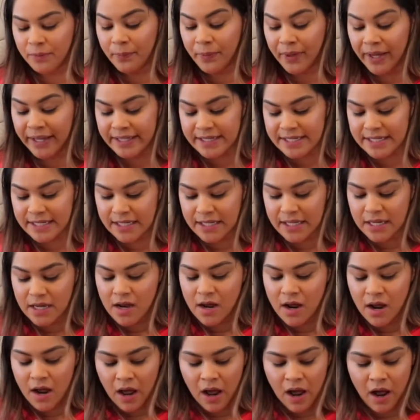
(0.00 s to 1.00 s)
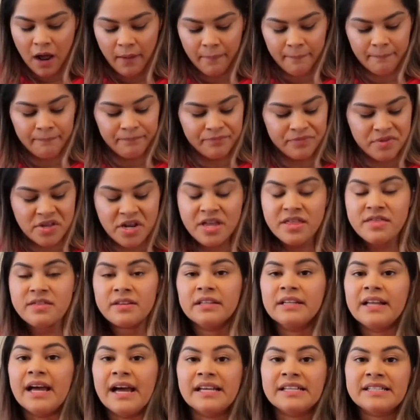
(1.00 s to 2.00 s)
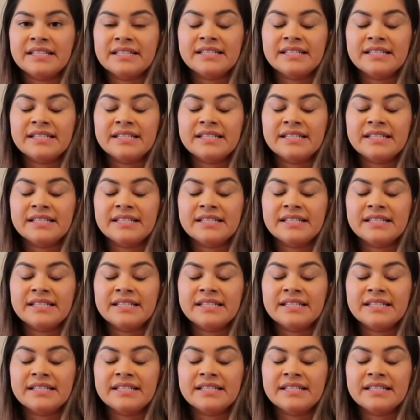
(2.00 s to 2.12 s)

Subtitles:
But nonetheless,